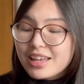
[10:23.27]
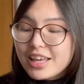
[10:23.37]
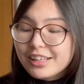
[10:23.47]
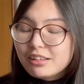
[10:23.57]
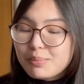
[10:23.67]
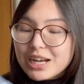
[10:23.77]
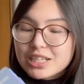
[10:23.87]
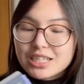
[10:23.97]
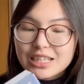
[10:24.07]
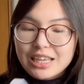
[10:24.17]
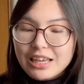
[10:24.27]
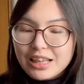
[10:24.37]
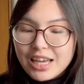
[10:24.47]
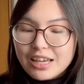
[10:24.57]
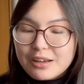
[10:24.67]
especially
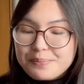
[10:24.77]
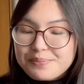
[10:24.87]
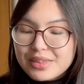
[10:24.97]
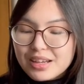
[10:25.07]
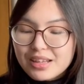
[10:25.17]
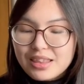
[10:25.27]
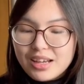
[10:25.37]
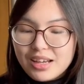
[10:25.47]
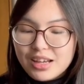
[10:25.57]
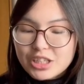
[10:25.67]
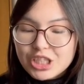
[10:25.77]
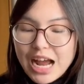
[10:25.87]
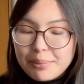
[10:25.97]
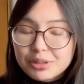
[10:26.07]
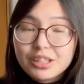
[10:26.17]
like the
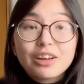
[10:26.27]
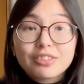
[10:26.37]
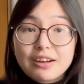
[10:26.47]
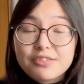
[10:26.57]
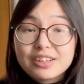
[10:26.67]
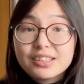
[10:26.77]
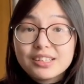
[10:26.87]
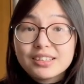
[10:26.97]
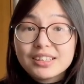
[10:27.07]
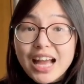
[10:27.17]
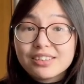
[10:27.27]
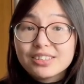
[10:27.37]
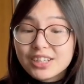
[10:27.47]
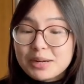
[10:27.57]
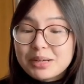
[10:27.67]
chapter that references the Nazi
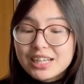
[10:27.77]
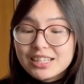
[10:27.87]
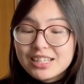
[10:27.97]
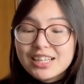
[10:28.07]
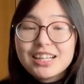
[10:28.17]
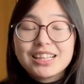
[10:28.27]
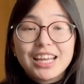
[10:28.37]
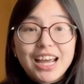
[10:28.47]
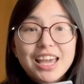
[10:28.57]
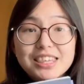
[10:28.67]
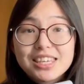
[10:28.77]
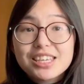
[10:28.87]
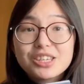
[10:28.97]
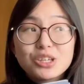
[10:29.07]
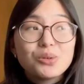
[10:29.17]
Rema, like I
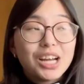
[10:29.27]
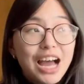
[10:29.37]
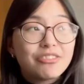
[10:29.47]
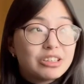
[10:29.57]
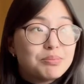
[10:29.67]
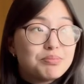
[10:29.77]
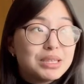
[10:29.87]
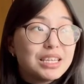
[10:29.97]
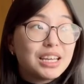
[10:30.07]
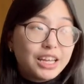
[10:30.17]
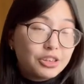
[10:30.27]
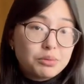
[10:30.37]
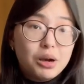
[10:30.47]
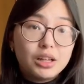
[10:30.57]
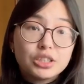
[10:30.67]
think you would have to be an
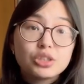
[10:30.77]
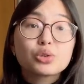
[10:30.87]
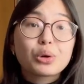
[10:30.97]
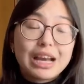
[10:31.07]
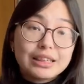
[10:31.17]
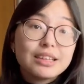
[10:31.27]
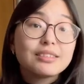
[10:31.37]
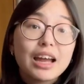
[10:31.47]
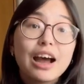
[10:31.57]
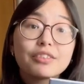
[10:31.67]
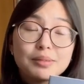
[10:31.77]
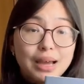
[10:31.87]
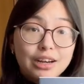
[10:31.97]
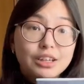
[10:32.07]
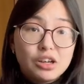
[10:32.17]
anthropologist or at least have some
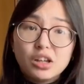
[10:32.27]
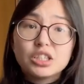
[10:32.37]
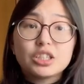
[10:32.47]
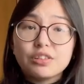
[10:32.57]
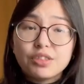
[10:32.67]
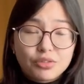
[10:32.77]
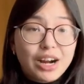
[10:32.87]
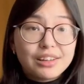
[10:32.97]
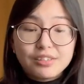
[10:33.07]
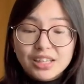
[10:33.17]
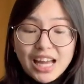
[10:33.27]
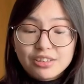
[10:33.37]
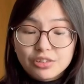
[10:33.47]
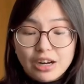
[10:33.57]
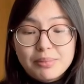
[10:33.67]
background knowledge of the rights of the
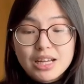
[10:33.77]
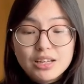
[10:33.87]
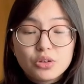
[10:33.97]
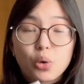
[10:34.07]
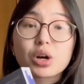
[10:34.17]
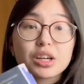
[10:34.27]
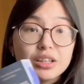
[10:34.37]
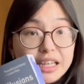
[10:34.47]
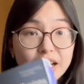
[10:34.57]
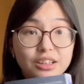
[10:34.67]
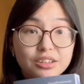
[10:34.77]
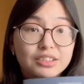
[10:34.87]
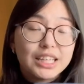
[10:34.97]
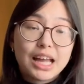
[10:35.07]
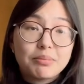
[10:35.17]
Nazi Rema in order to like
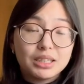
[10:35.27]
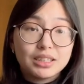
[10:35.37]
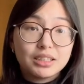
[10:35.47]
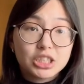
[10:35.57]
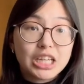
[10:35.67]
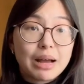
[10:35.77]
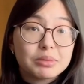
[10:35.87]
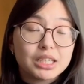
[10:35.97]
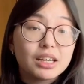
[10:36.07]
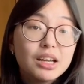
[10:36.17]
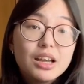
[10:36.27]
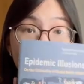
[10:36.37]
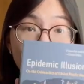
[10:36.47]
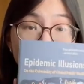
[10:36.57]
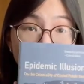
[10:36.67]
understand that particular chapter.
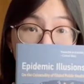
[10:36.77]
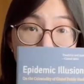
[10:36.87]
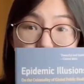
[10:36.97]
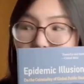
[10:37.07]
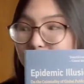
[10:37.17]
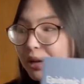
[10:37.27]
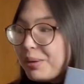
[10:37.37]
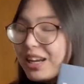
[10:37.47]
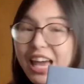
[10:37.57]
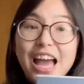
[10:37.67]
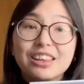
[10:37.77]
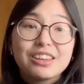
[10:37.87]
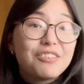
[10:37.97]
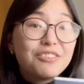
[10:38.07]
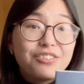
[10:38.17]
Very cool book, but again,
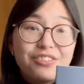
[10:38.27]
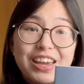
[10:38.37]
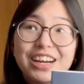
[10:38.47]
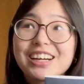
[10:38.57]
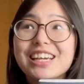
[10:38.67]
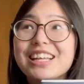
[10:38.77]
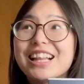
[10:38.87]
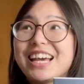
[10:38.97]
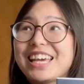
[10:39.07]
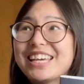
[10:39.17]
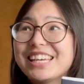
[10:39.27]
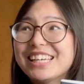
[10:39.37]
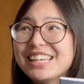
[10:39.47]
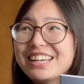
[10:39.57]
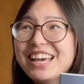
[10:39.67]
very like,
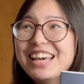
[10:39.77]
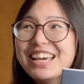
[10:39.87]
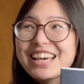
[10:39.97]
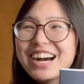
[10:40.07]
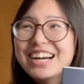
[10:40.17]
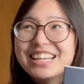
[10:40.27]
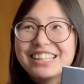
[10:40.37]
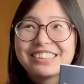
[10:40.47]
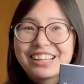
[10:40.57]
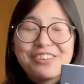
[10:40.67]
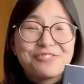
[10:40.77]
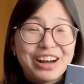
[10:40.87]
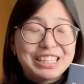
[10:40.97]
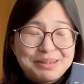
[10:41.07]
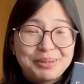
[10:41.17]
it's like a
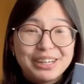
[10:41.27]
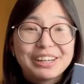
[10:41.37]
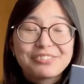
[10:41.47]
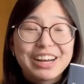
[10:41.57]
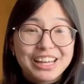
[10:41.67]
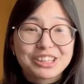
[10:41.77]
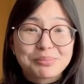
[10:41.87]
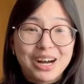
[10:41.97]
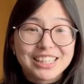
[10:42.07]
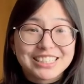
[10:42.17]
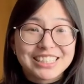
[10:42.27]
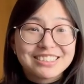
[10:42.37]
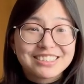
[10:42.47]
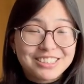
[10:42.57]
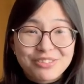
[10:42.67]
funny book for
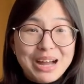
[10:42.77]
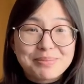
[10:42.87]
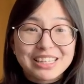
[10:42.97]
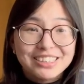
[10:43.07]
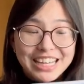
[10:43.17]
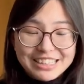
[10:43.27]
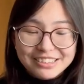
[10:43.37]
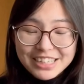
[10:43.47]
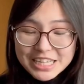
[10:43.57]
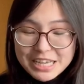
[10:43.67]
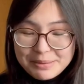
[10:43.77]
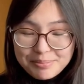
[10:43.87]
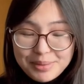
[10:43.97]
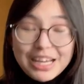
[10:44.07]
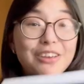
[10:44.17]
anthropologists, if that makes sense.
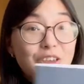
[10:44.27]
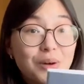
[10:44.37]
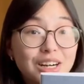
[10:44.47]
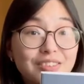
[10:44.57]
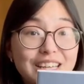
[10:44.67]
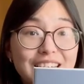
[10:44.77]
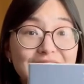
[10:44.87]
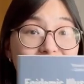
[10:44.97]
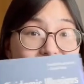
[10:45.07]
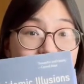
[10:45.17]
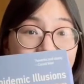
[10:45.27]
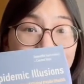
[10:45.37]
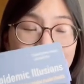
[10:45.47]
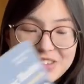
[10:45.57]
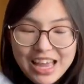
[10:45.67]
But if you want to read it, 10
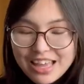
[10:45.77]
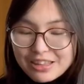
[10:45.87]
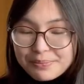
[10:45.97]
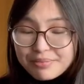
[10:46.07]
out of 10.